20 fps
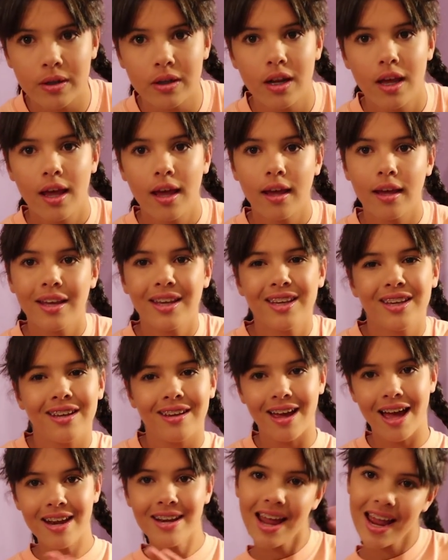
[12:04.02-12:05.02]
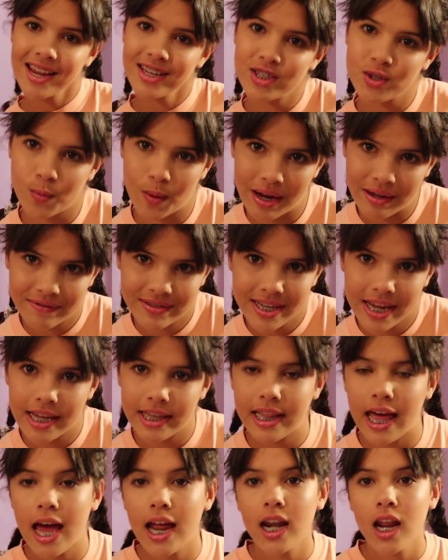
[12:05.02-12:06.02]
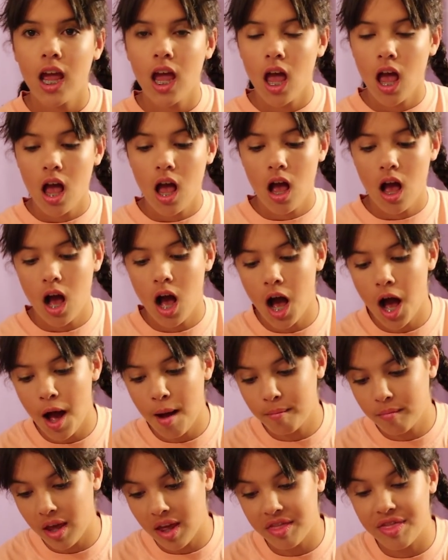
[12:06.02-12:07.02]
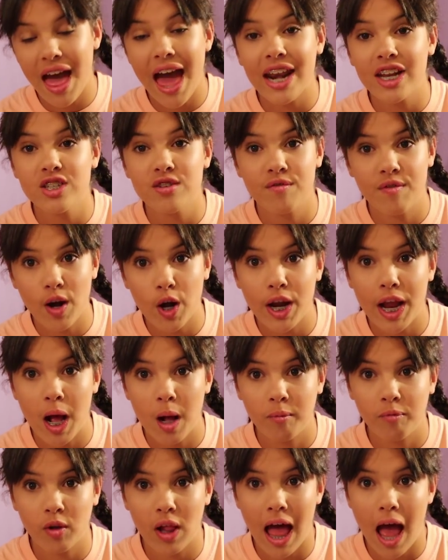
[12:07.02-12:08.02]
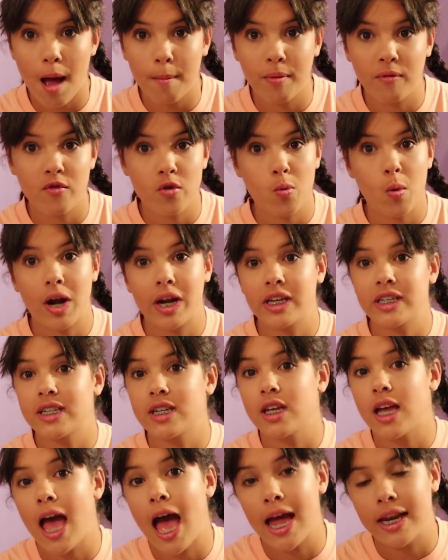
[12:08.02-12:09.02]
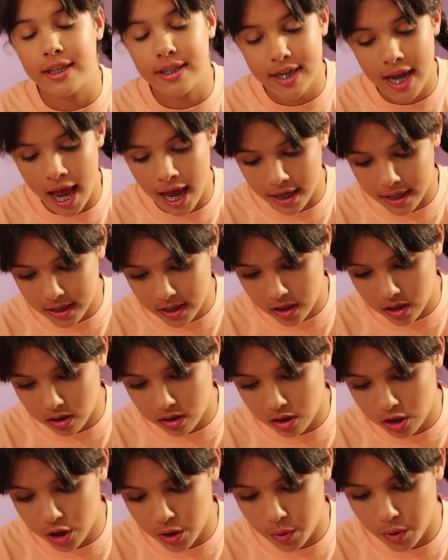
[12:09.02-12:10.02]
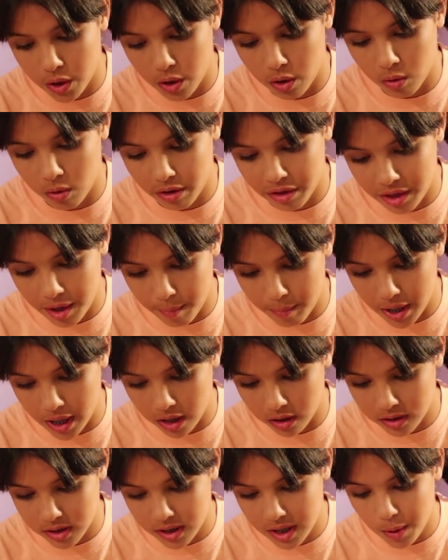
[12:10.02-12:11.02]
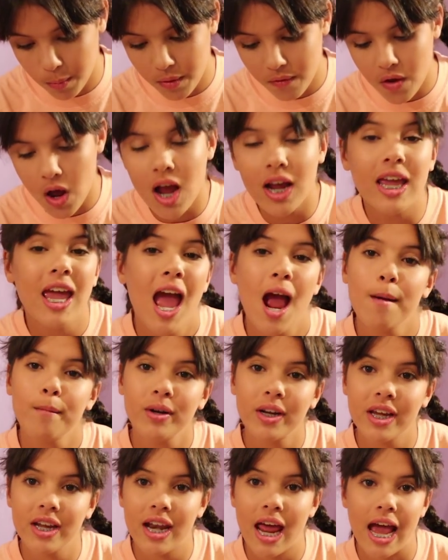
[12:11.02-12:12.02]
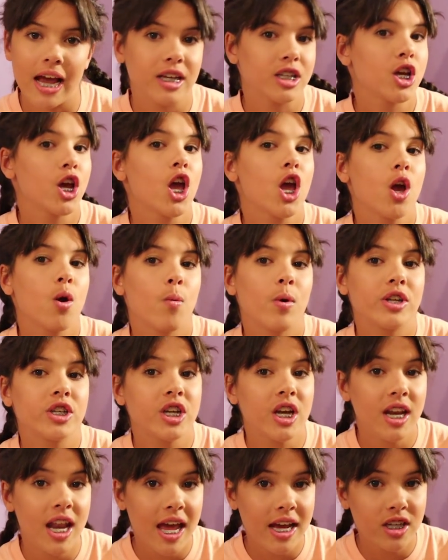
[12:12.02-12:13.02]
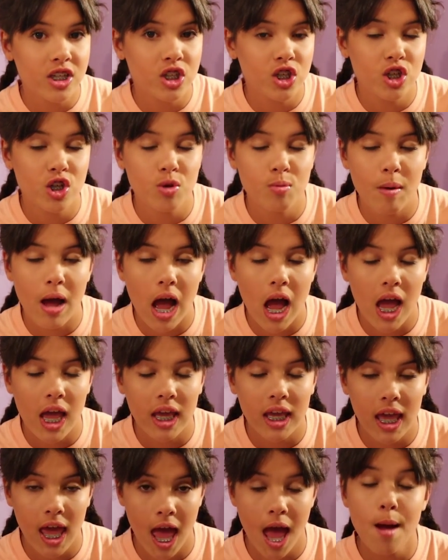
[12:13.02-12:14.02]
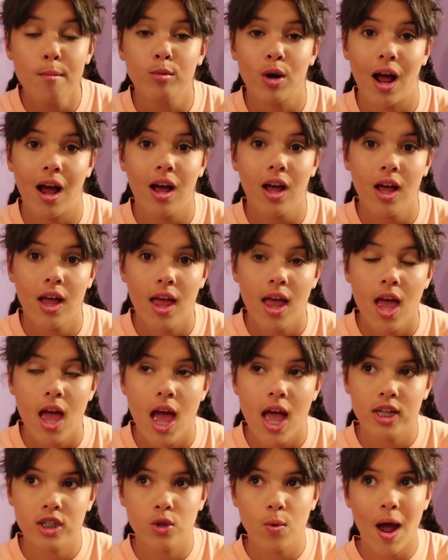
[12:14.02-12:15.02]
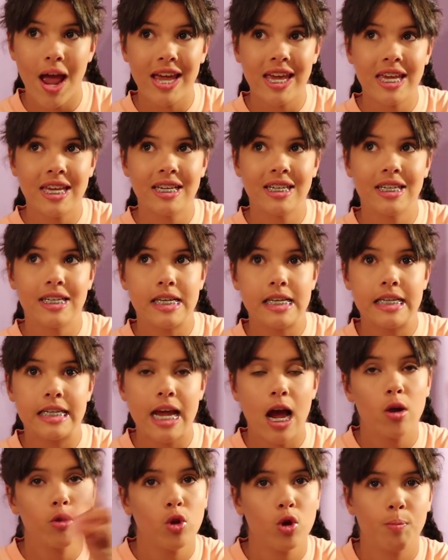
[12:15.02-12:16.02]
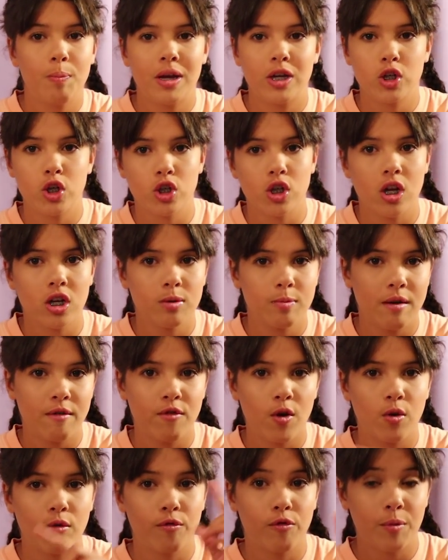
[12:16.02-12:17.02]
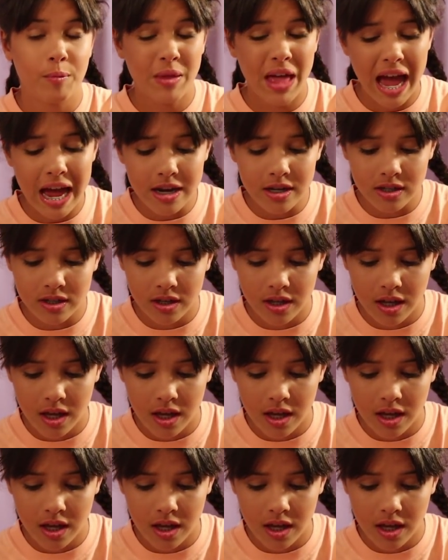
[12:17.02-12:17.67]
but a nicer way of saying that. Um, that is a very helpful app if you're wanting to add text to your thumbnails. Then we've got Camera Connect, which connects to my camera and so I can download pictures onto my phone from that.